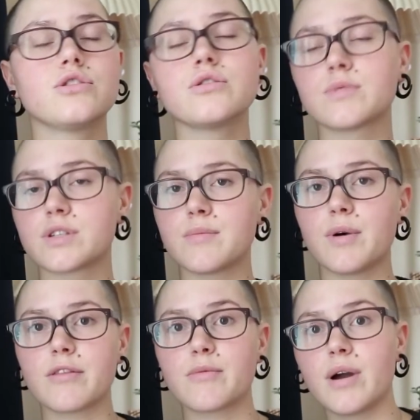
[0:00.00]
June was the
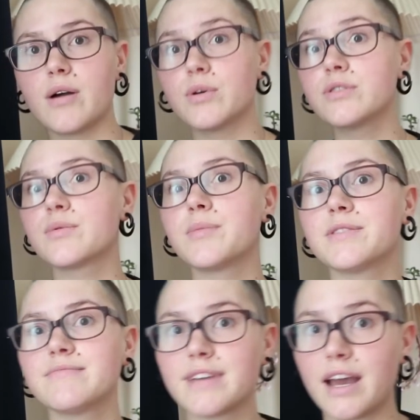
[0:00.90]
month where Wonder
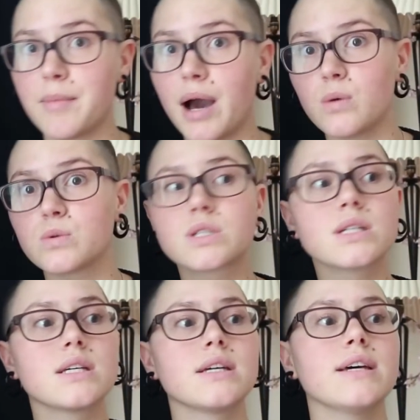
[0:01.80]
Woman came out,
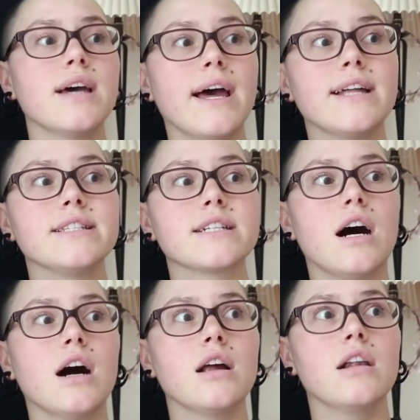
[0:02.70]
and
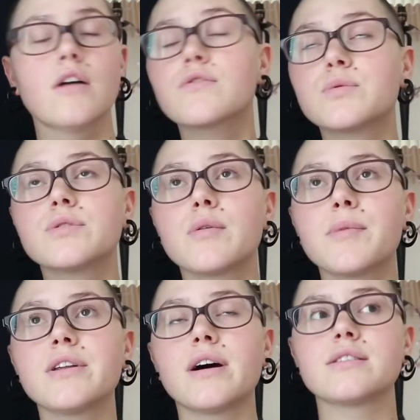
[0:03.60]
I loved Wonder
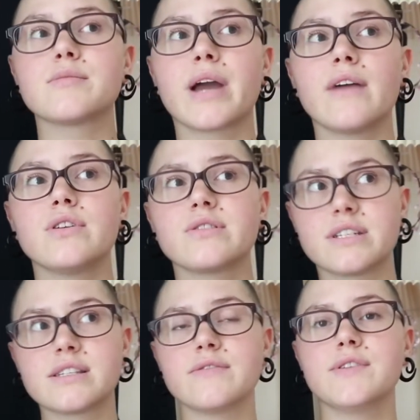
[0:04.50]
Woman, as you may have
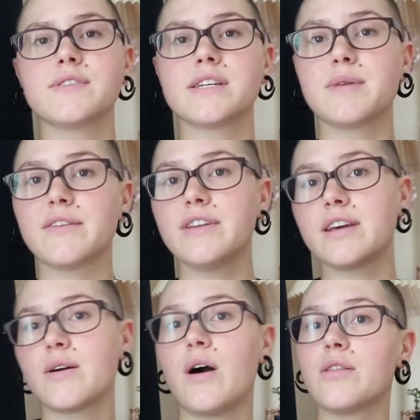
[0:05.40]
noticed if you've seen my
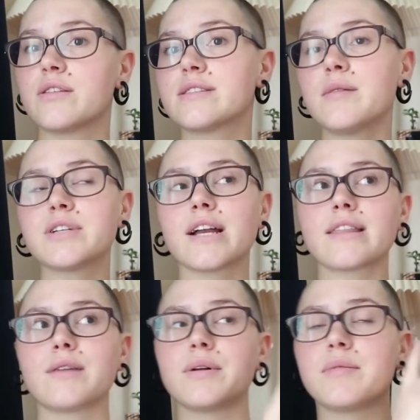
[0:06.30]
video on the subject
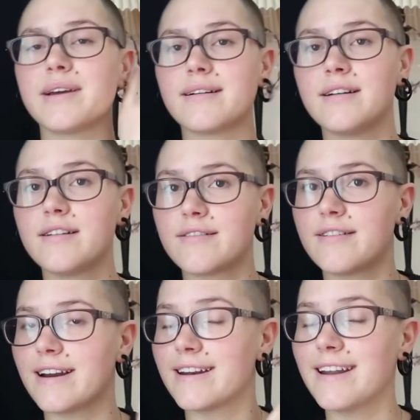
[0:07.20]
that will be right